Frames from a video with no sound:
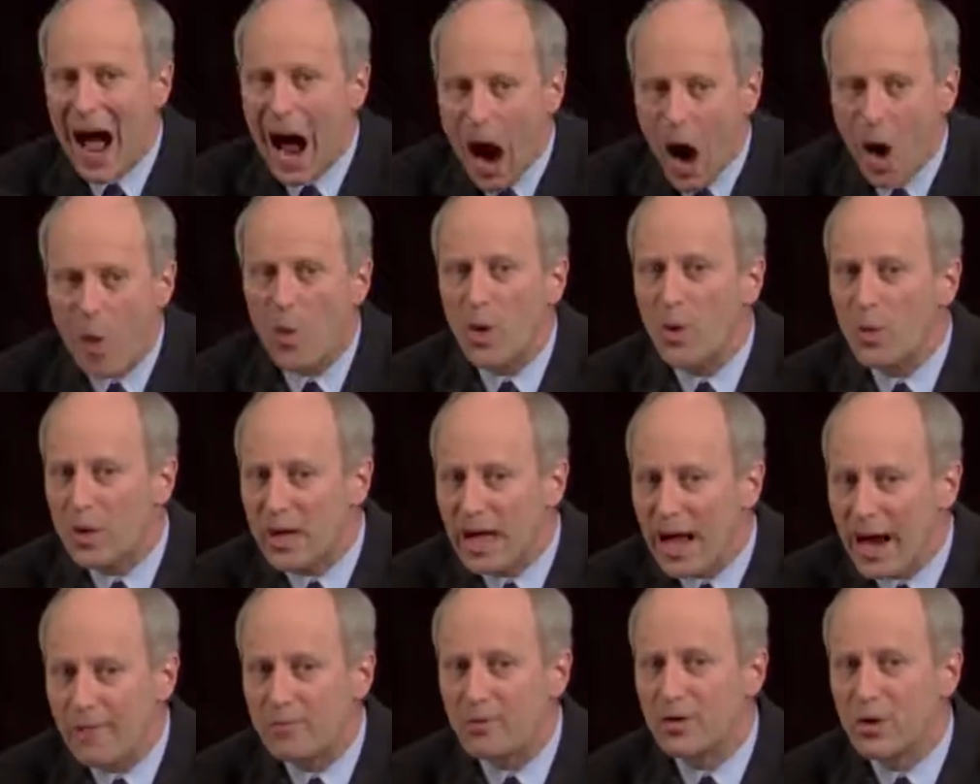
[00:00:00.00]
How are we
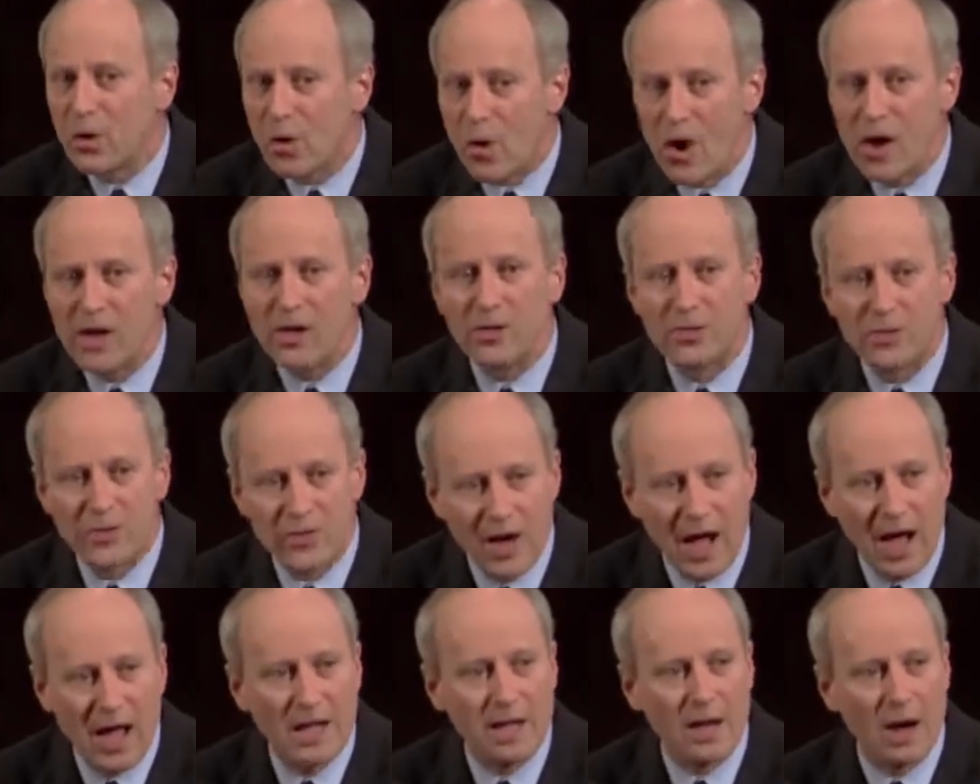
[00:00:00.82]
ever going to
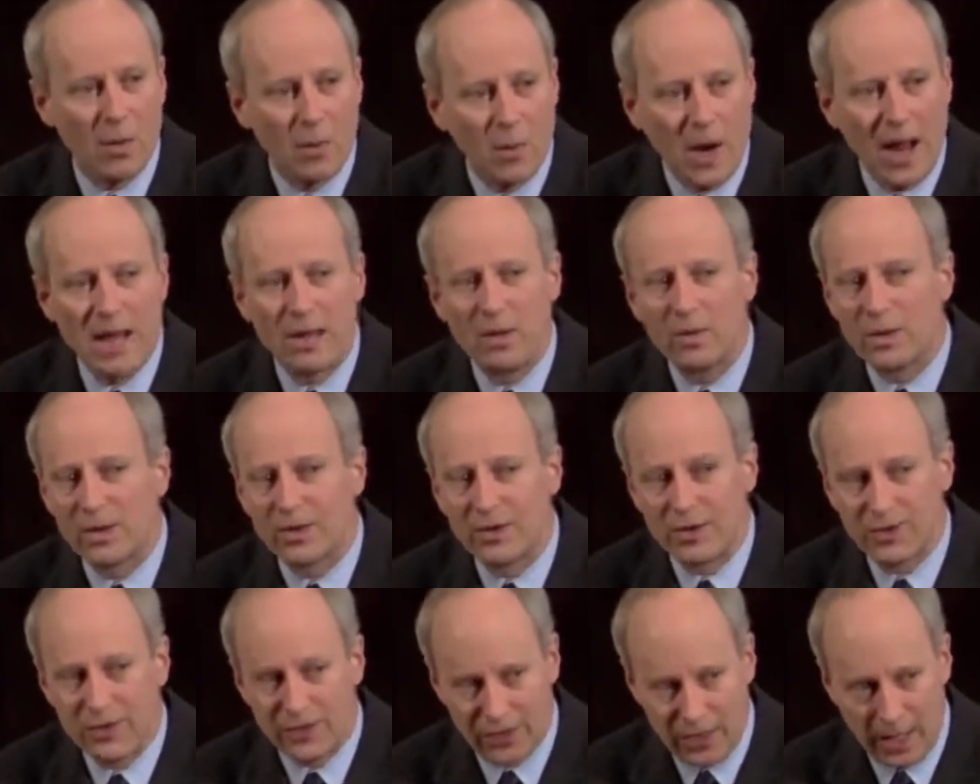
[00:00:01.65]
find our way to a
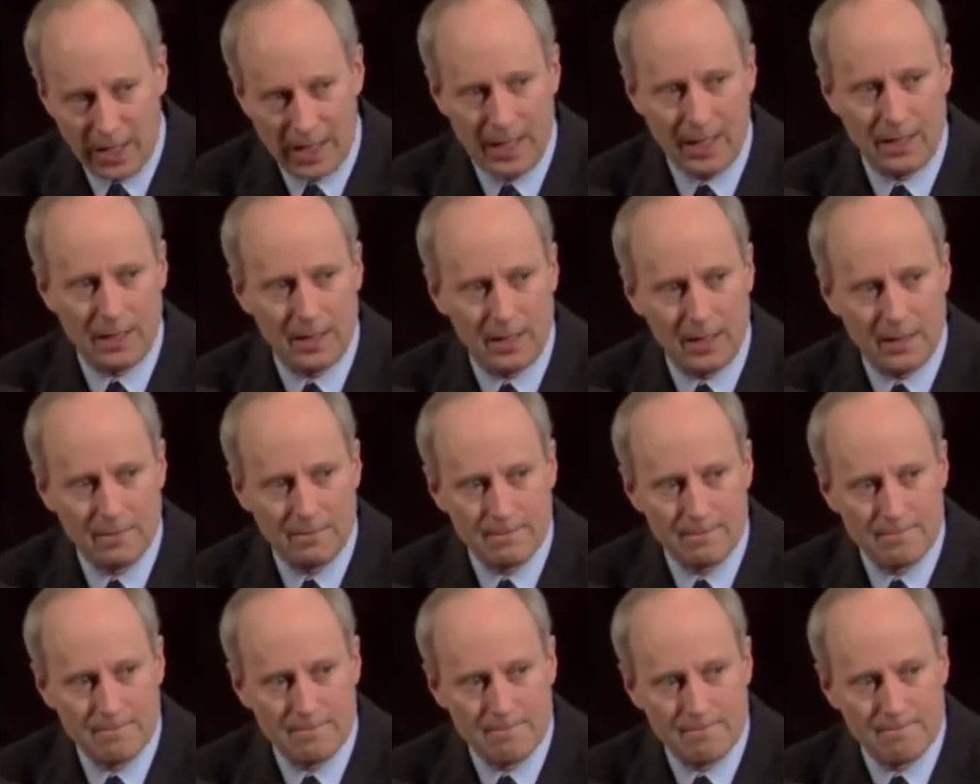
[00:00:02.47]
society
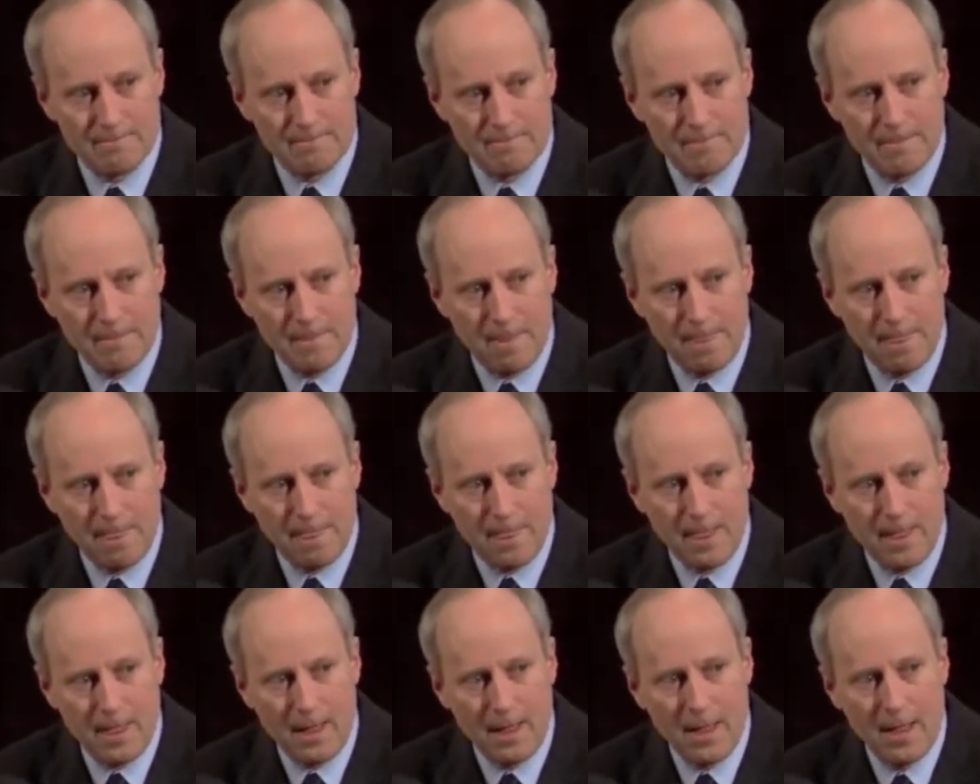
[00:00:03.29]

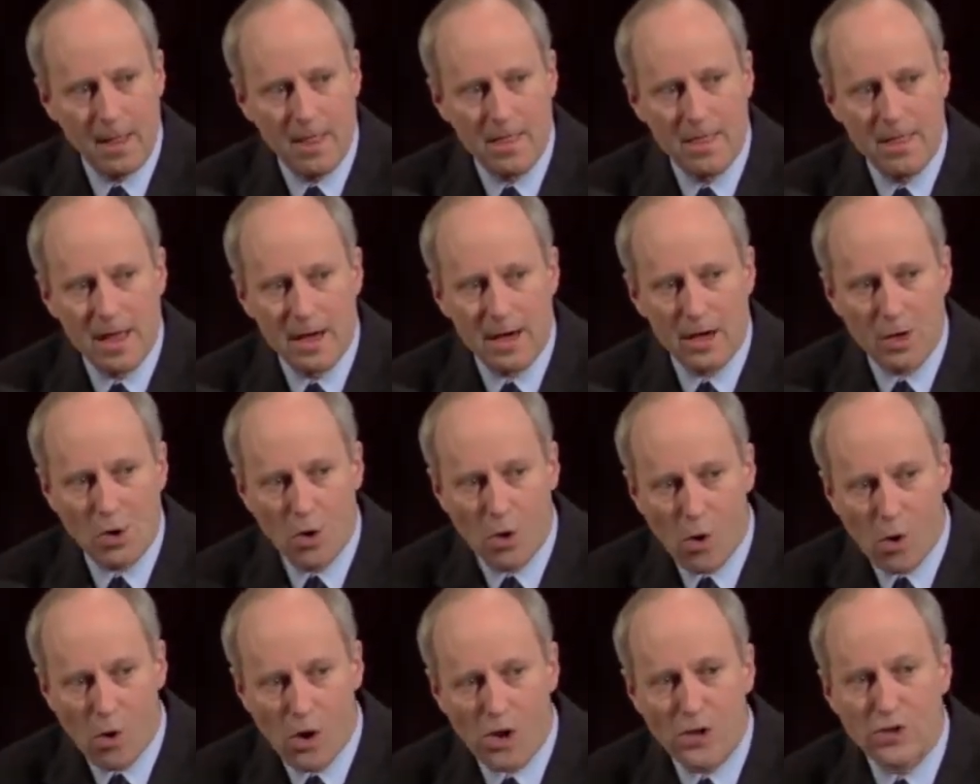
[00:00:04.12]
that
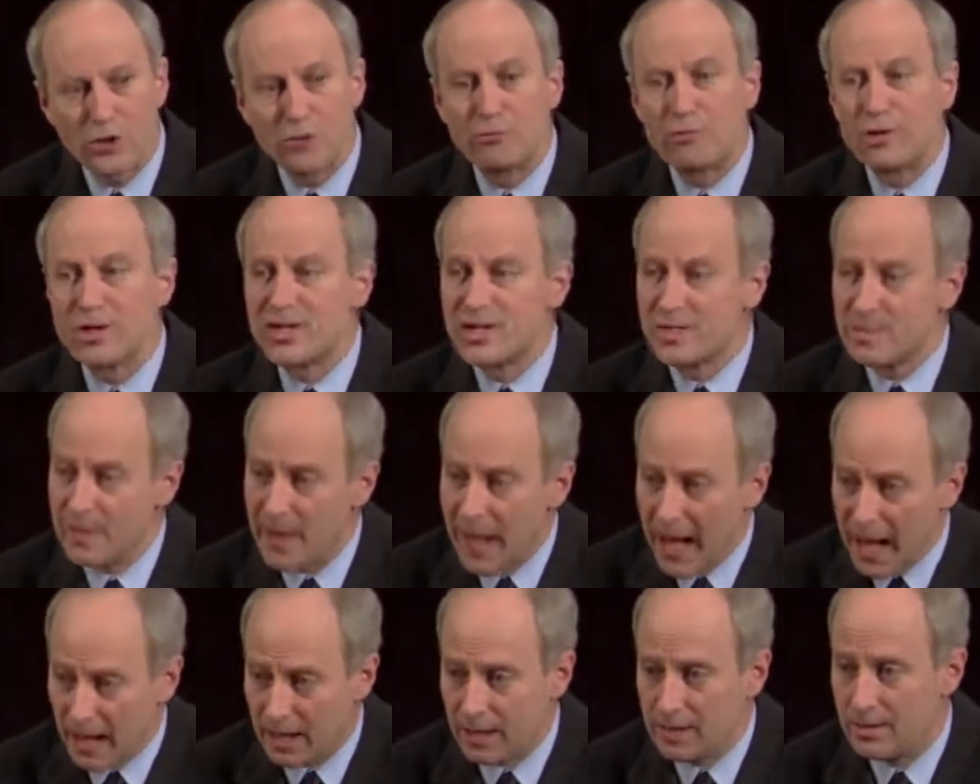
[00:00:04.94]
accords
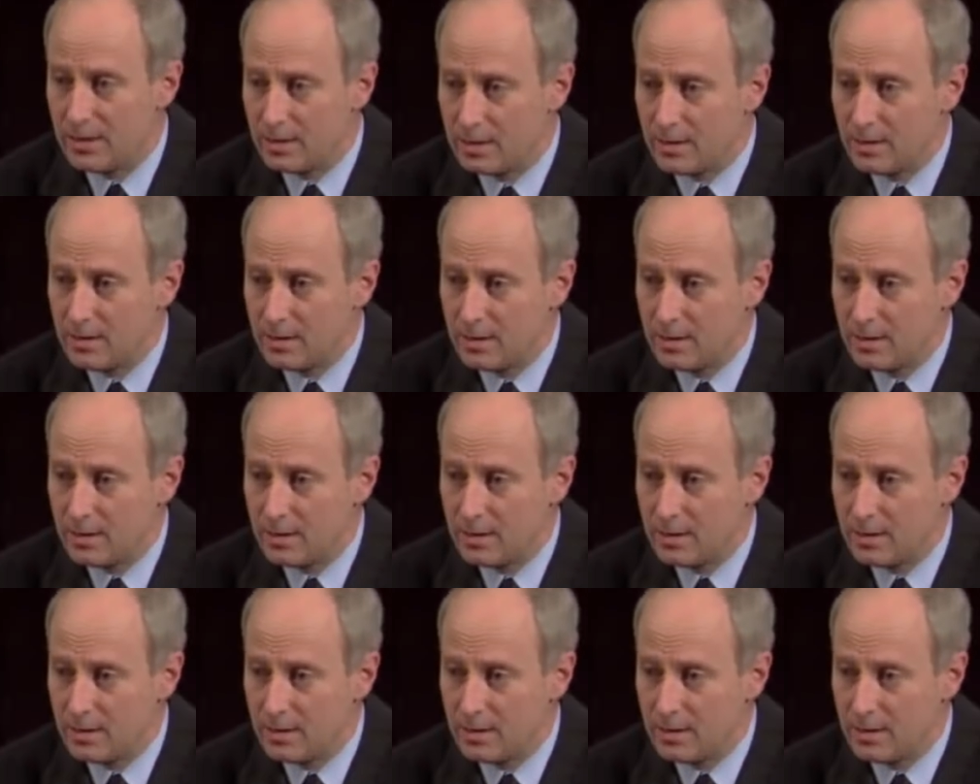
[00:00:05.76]
respect